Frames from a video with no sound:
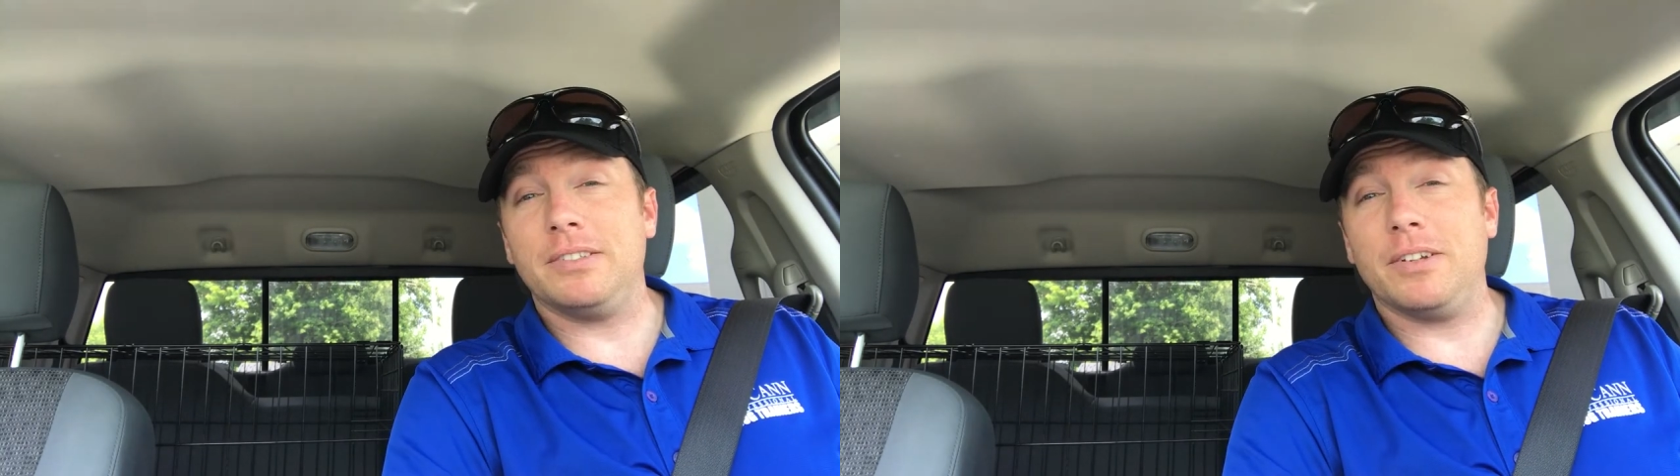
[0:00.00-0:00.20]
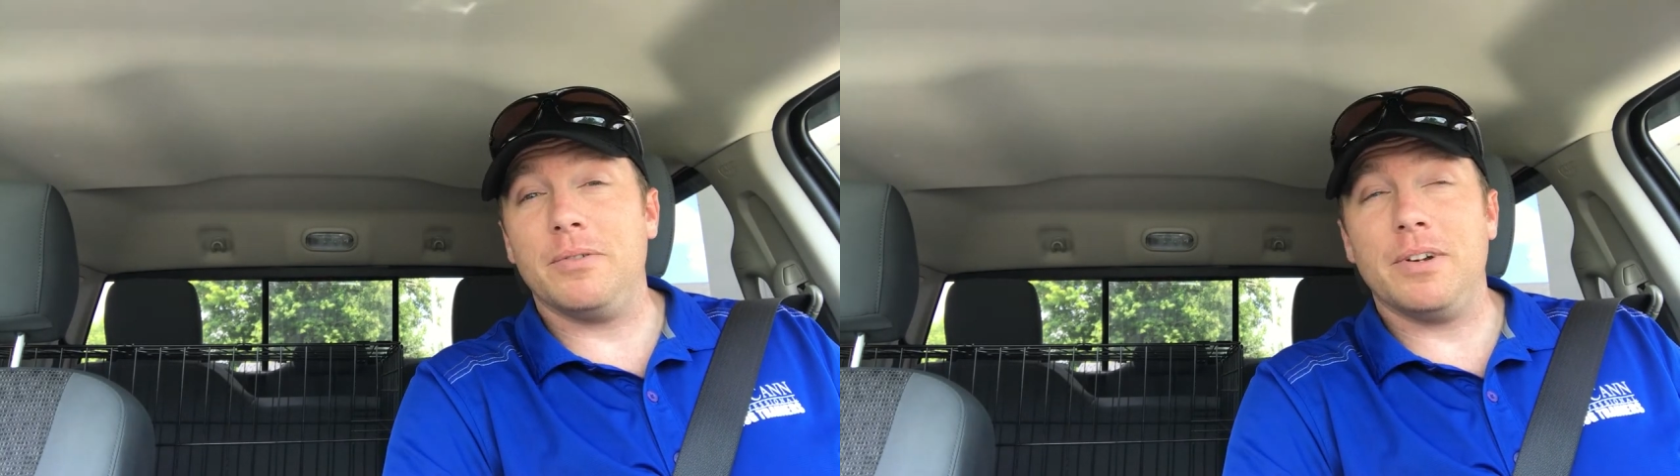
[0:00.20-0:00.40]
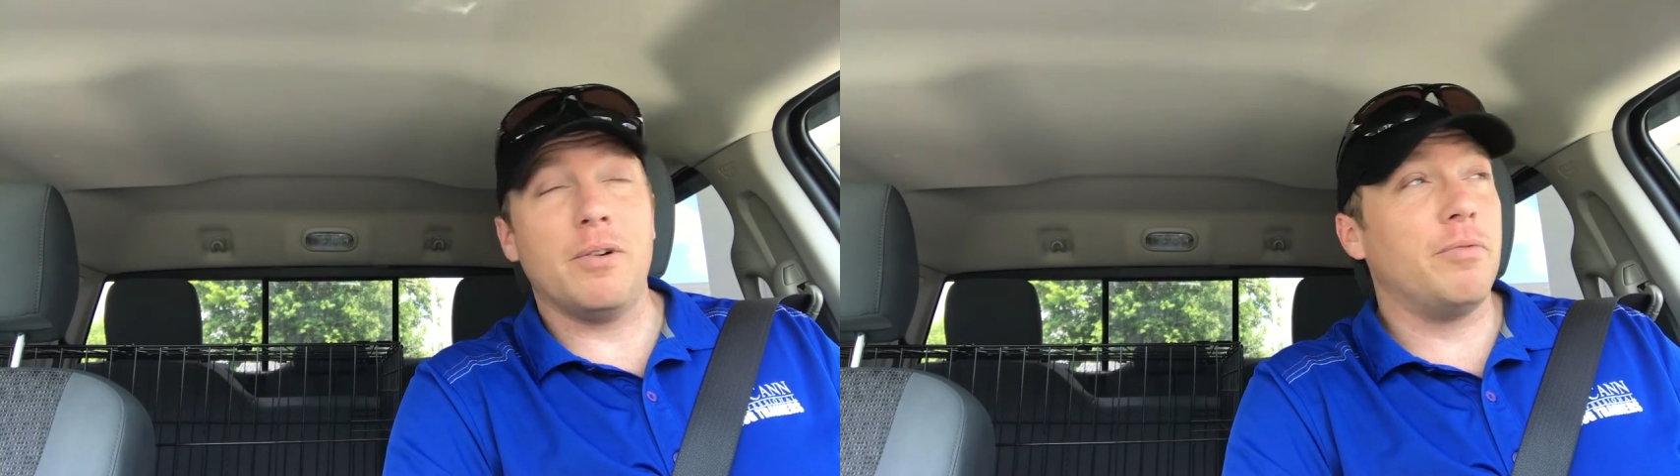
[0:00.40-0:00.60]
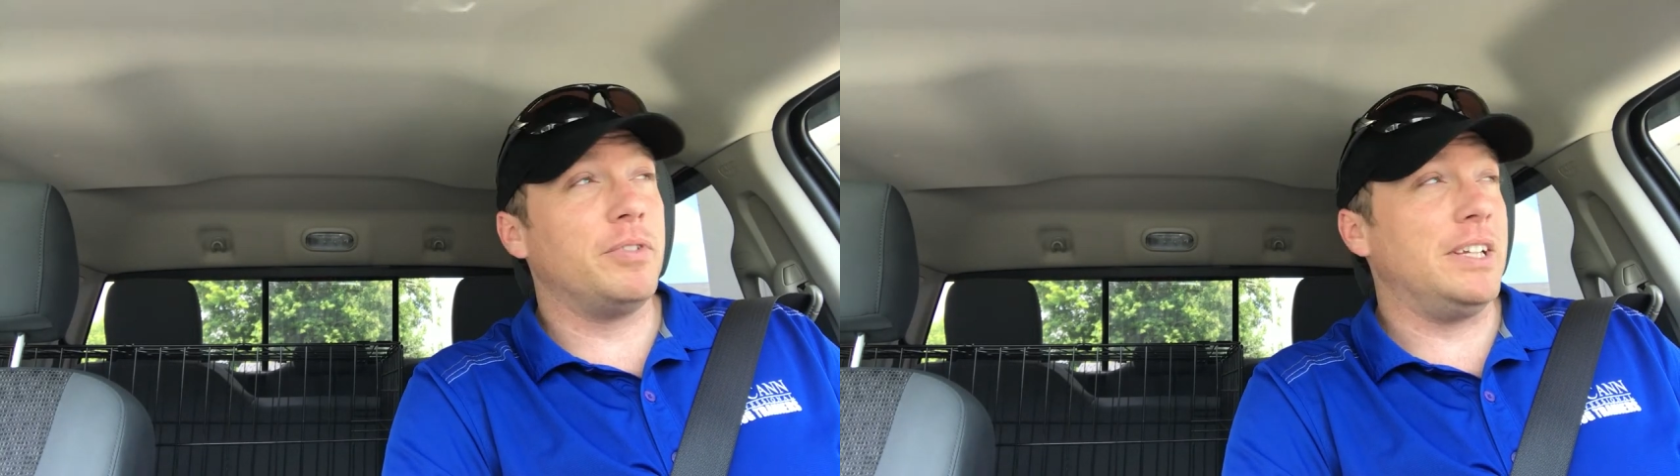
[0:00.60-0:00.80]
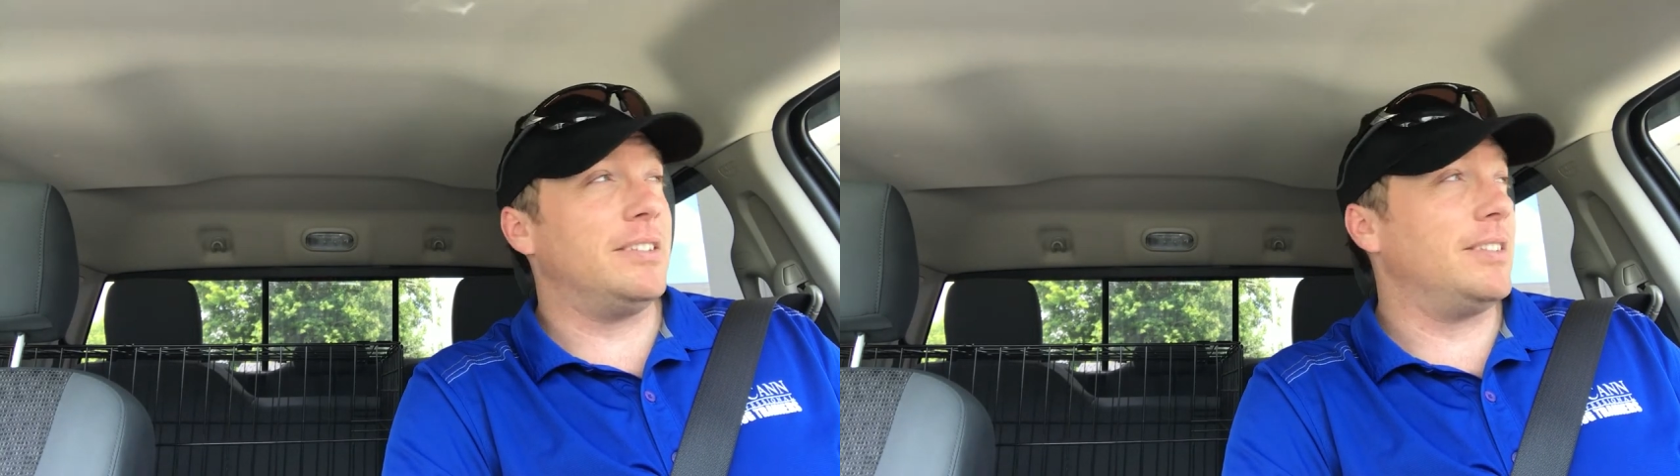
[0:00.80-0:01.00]
So
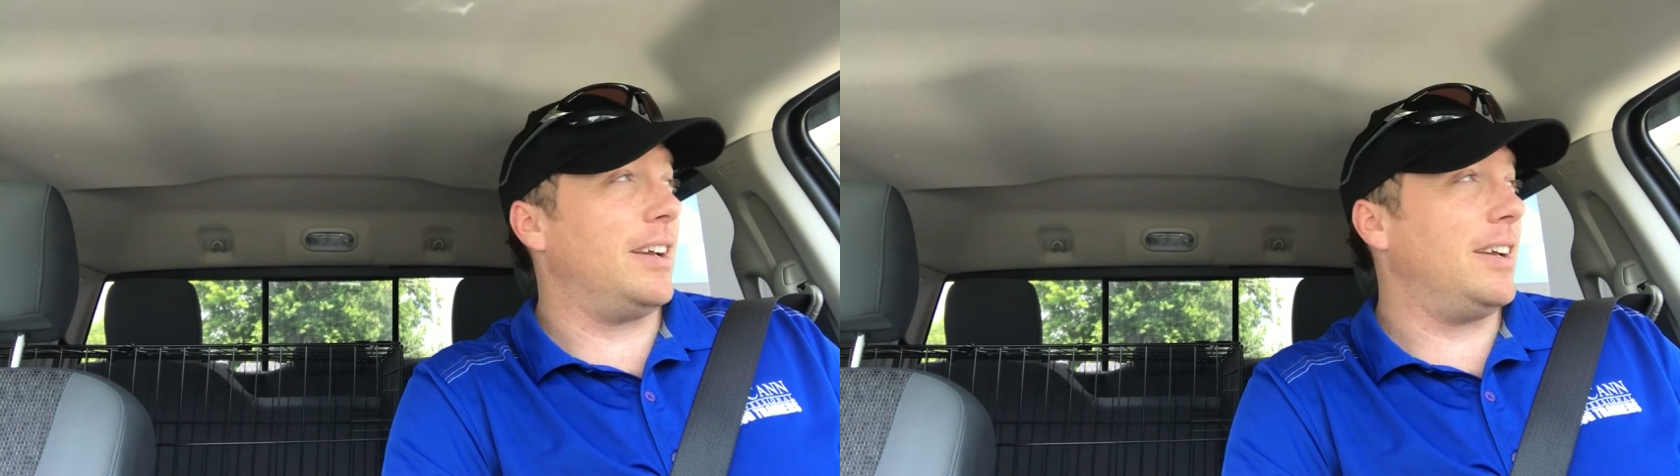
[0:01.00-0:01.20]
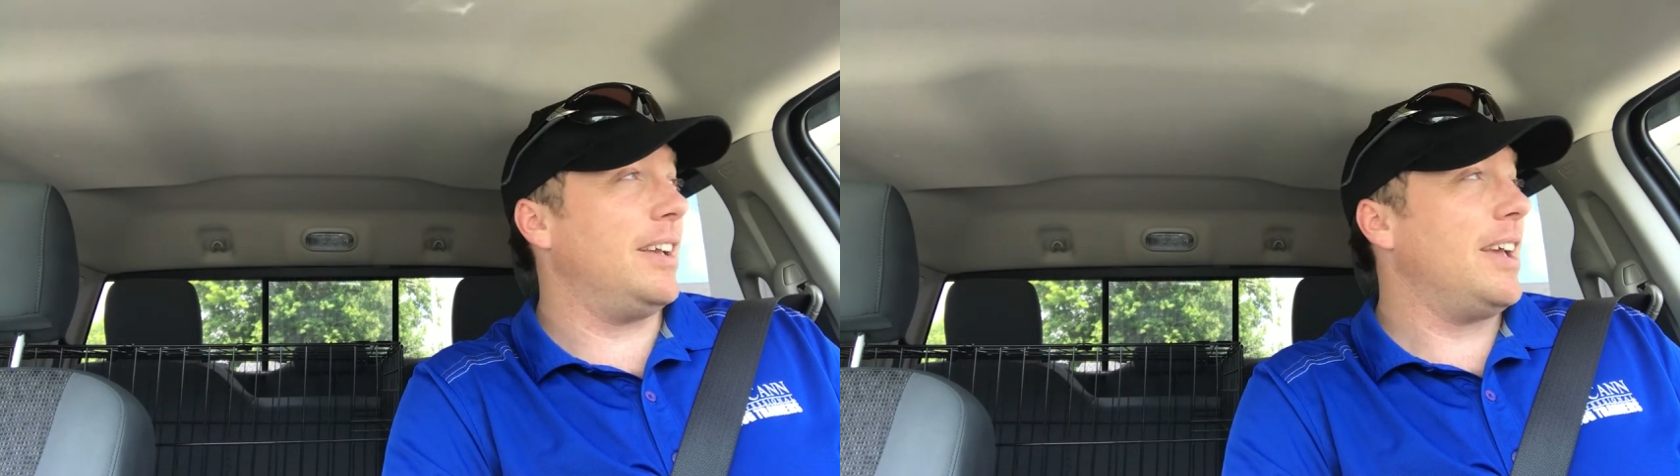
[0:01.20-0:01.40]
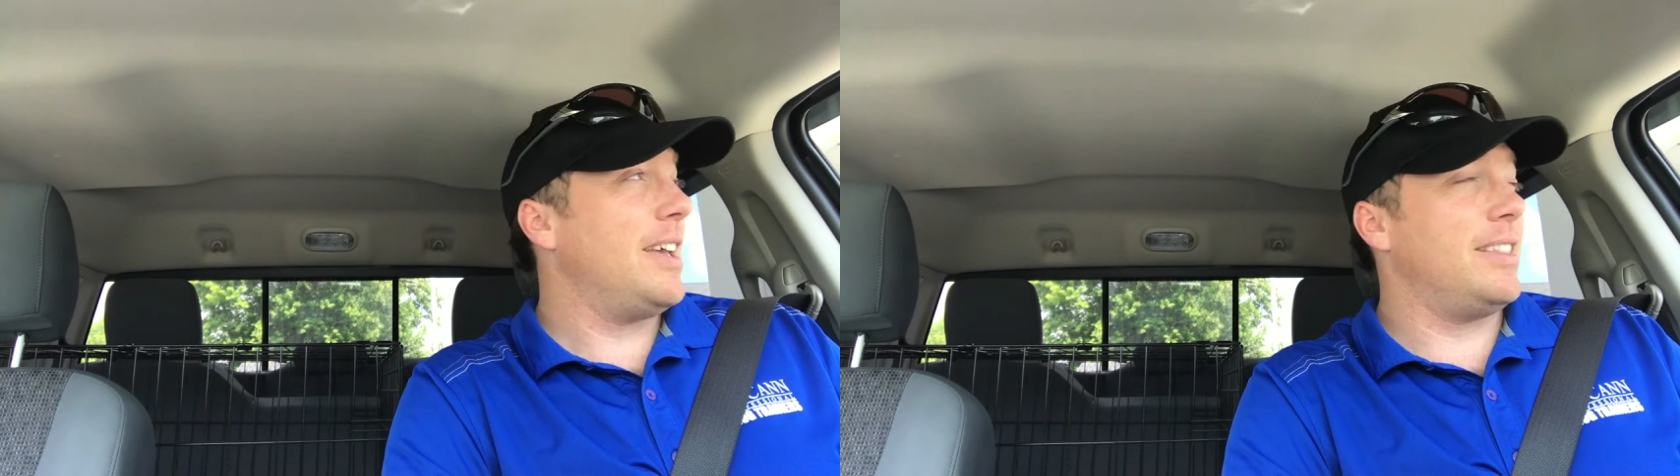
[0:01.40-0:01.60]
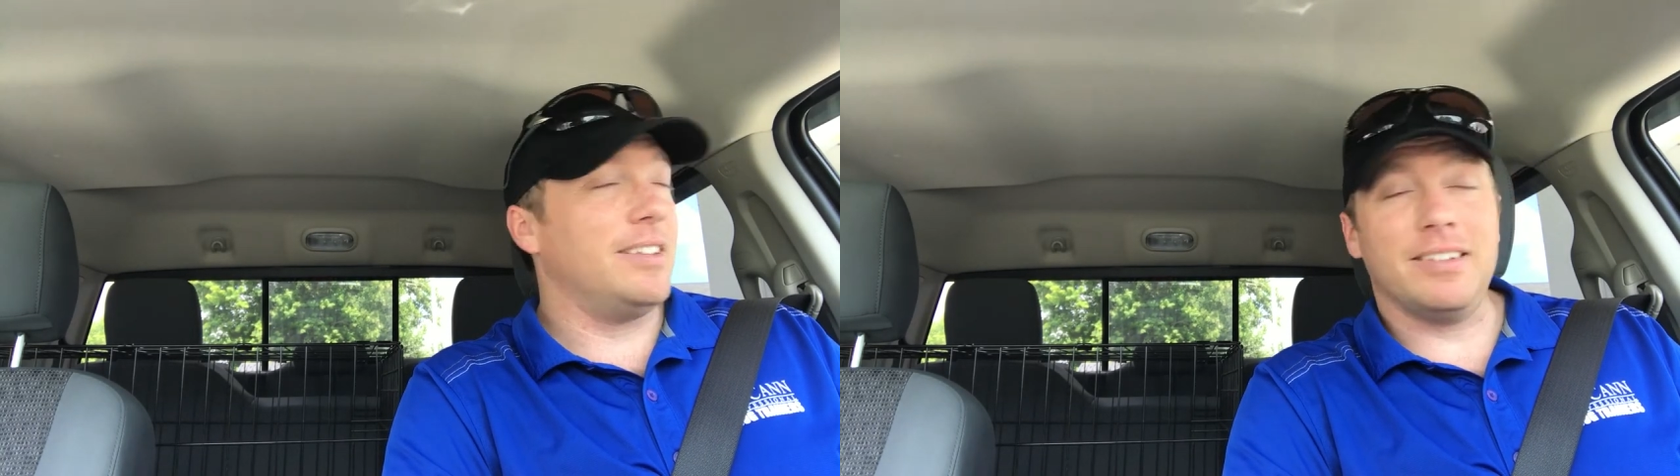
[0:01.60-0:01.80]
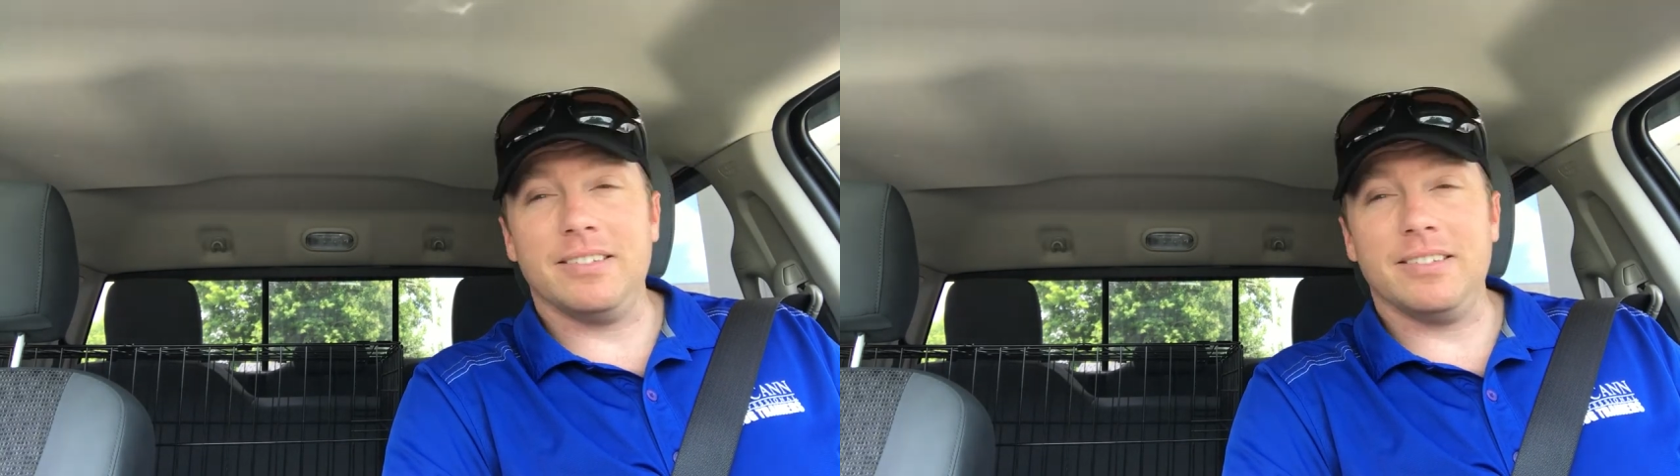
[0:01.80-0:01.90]
hopefully this